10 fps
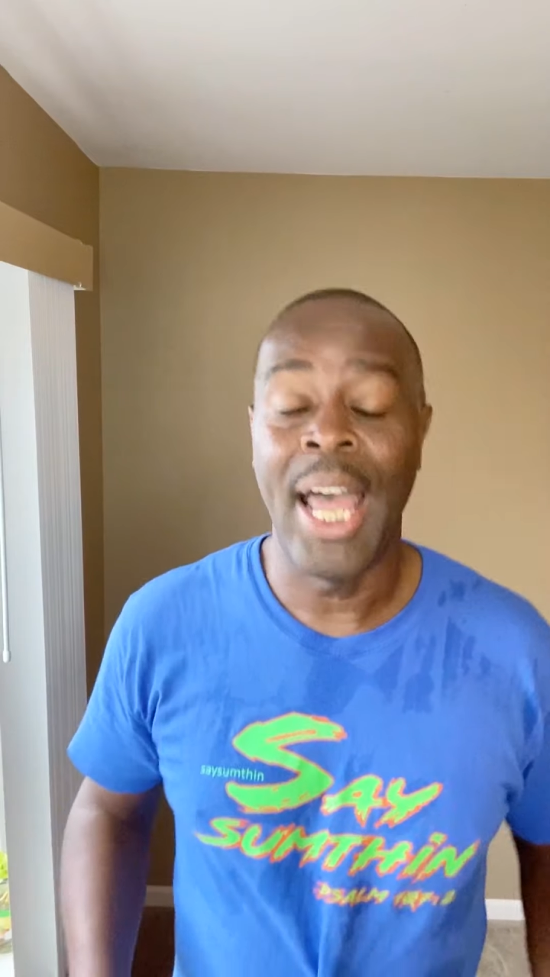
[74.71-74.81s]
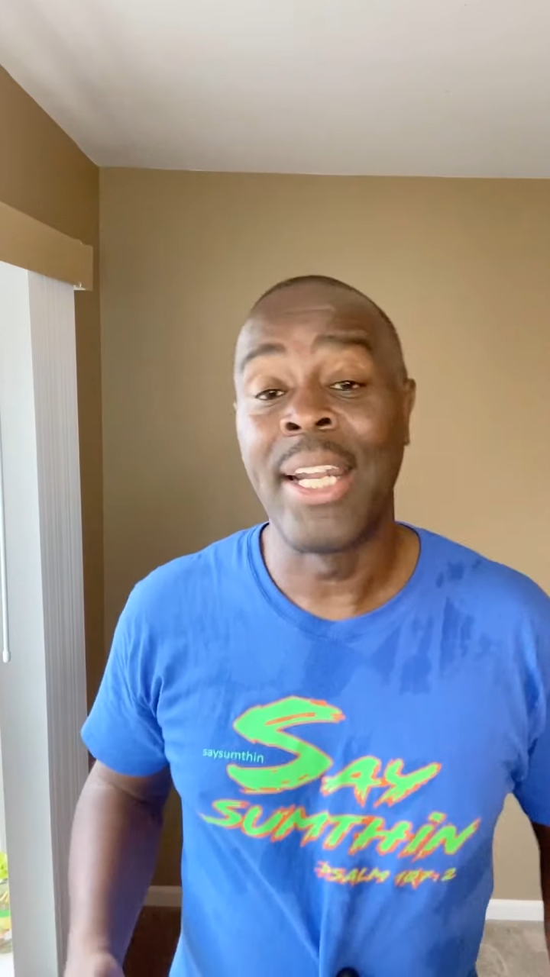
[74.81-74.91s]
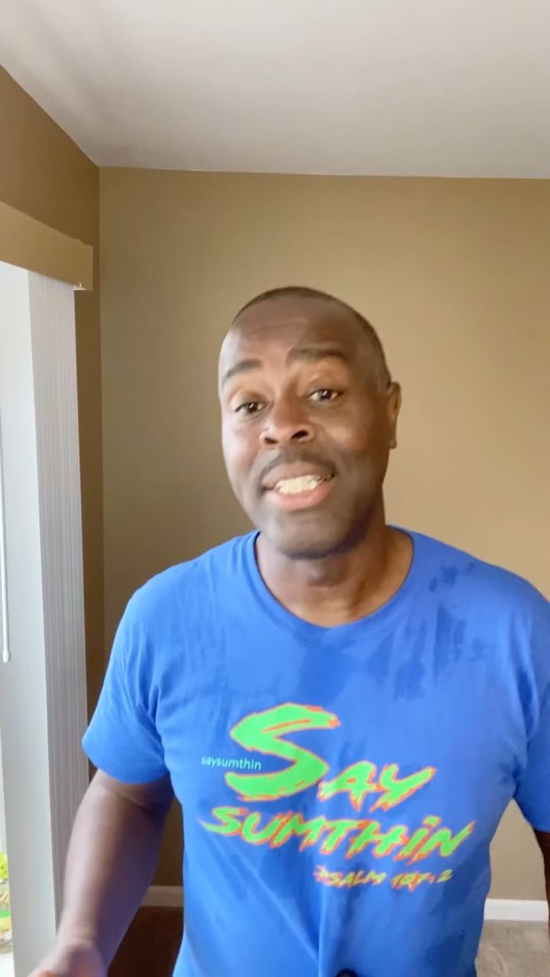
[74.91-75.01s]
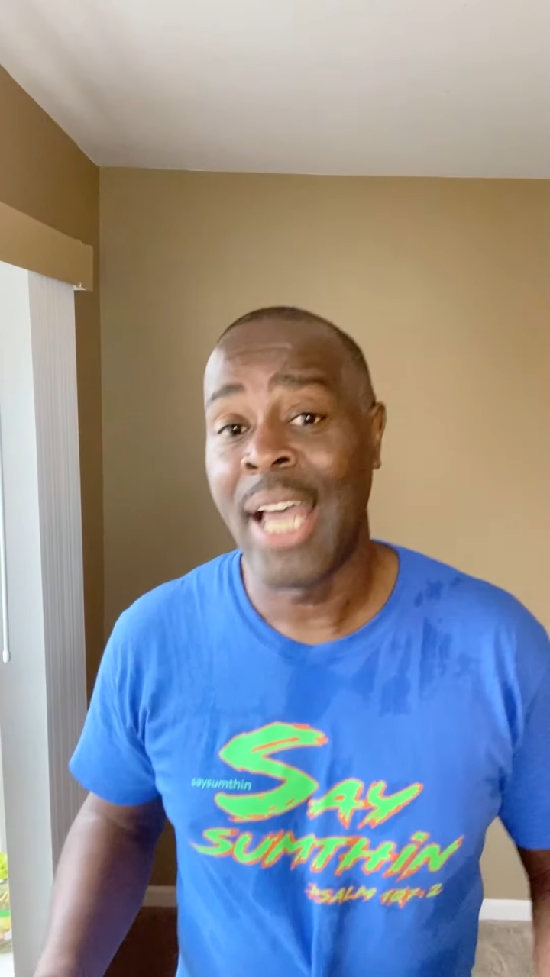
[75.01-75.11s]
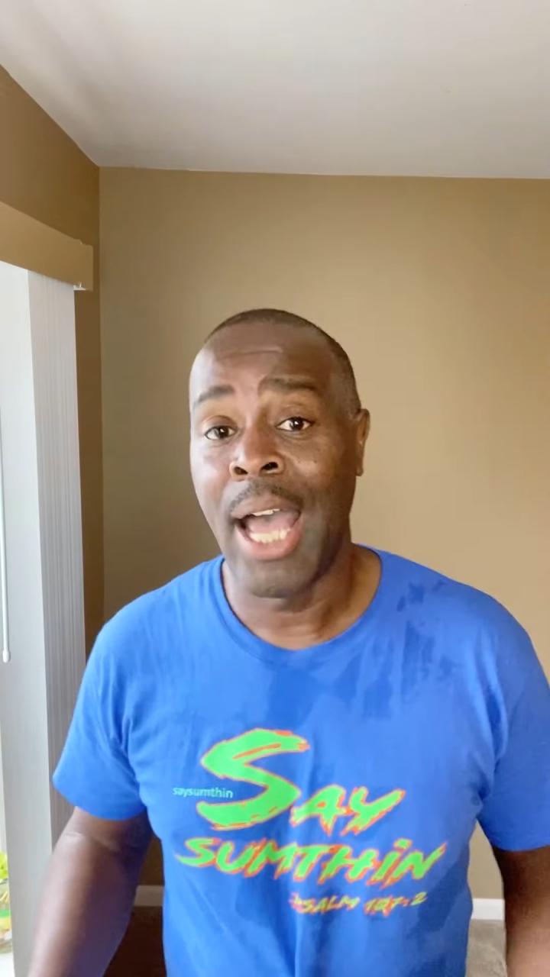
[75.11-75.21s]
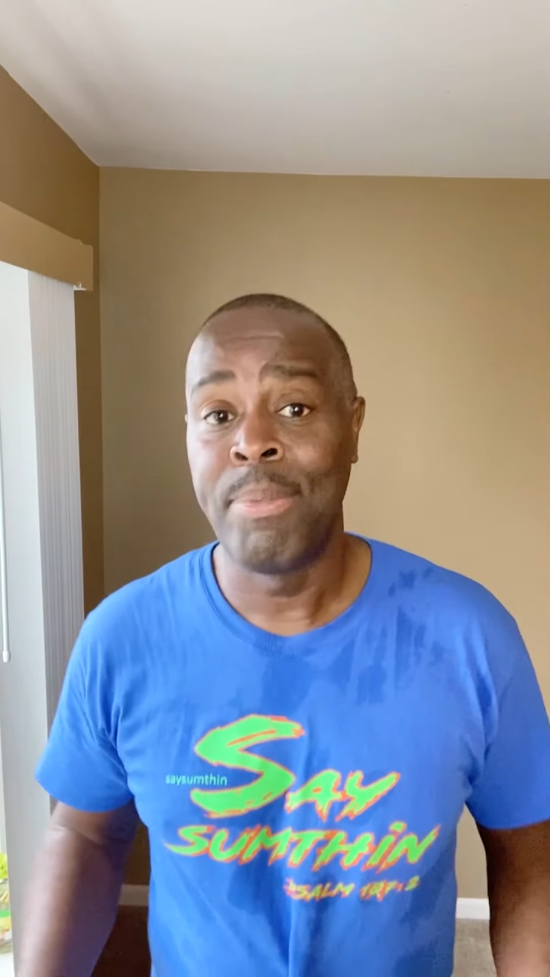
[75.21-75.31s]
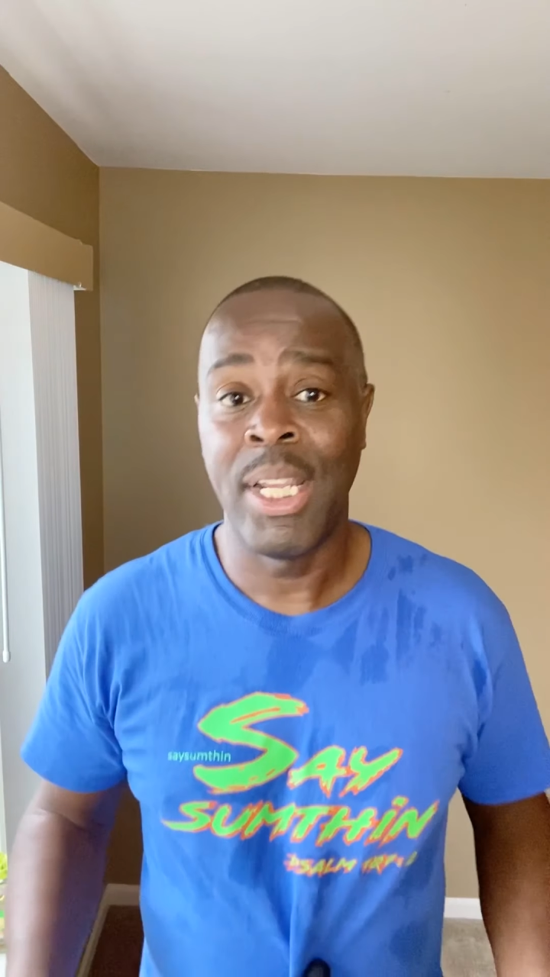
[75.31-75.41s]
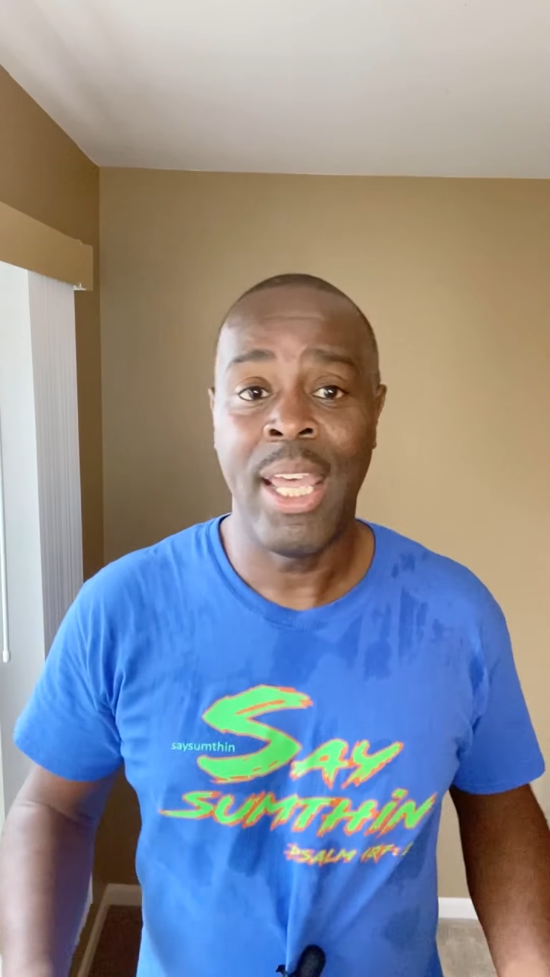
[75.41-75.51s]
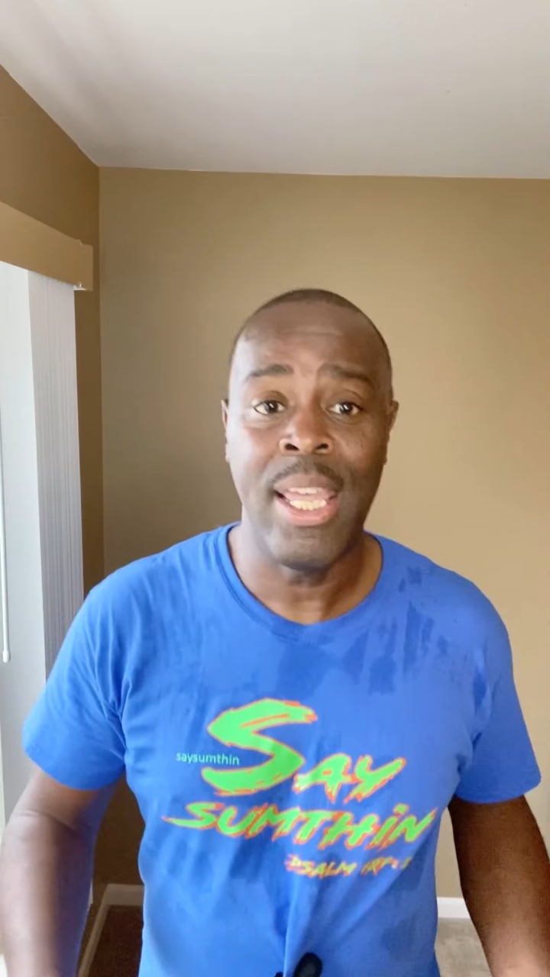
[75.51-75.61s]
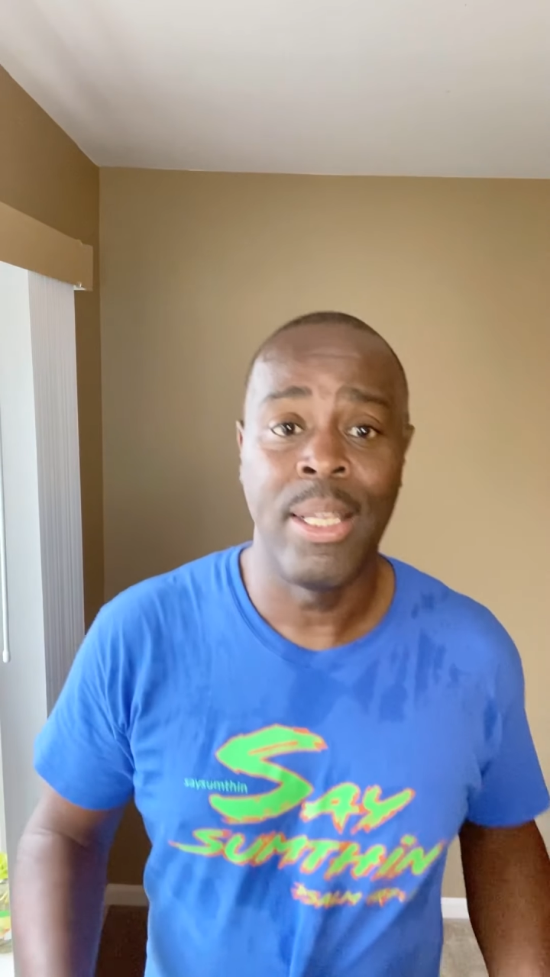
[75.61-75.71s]
and a time
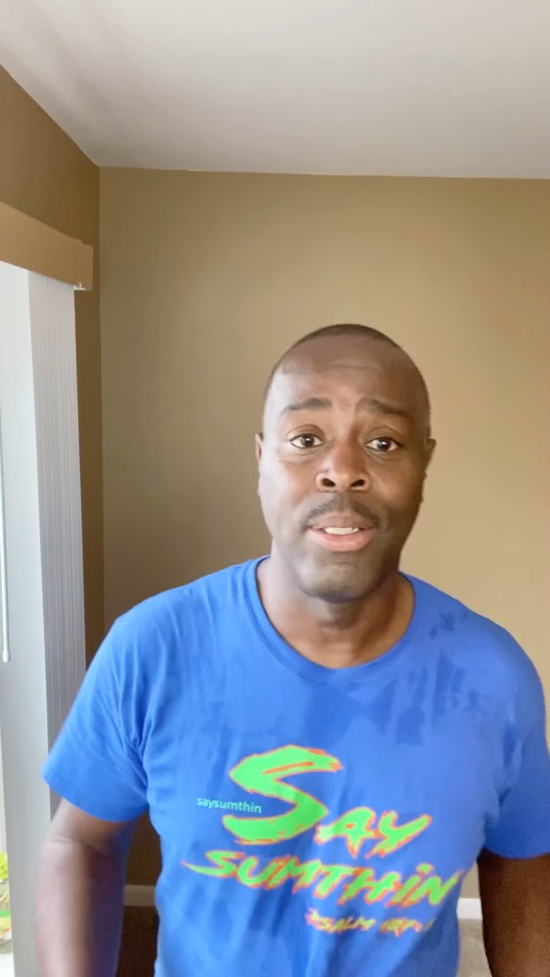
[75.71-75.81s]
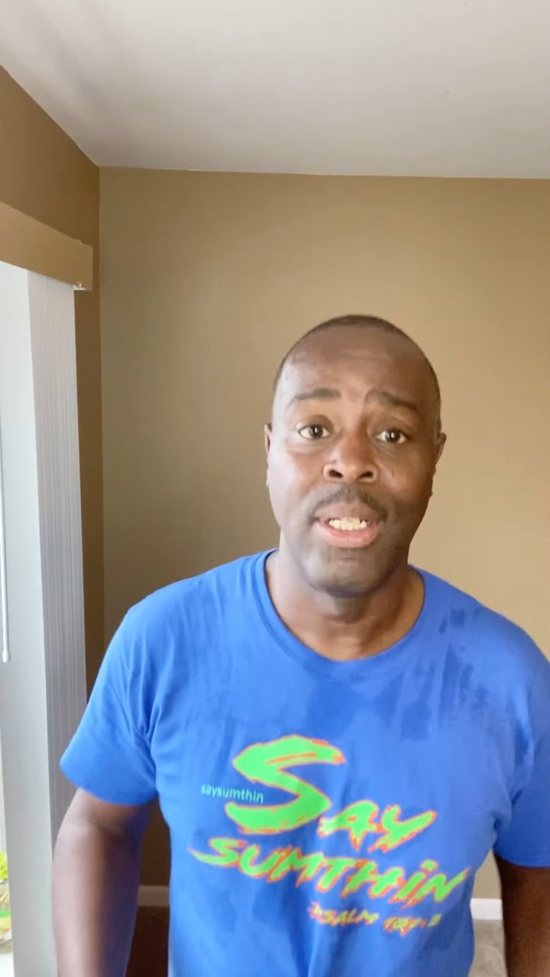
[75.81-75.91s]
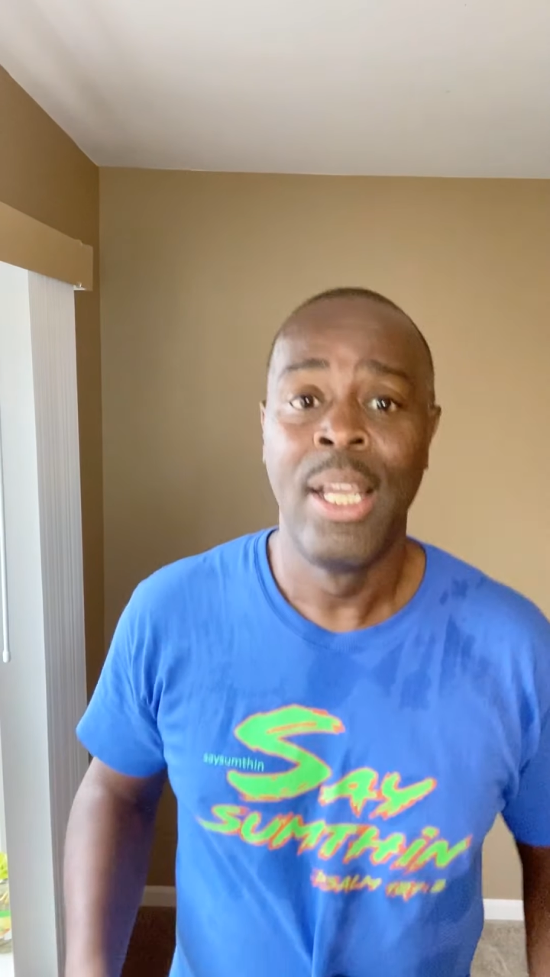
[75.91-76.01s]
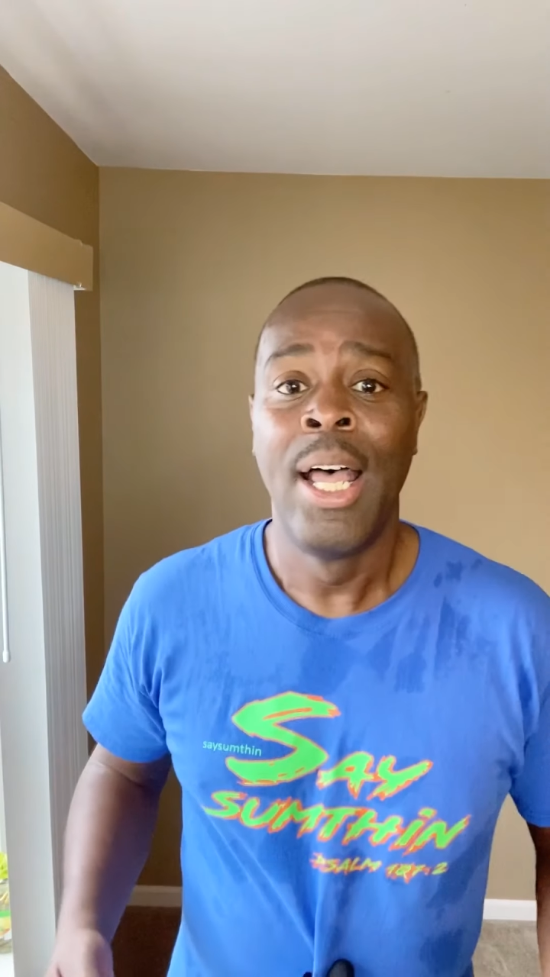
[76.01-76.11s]
to heal.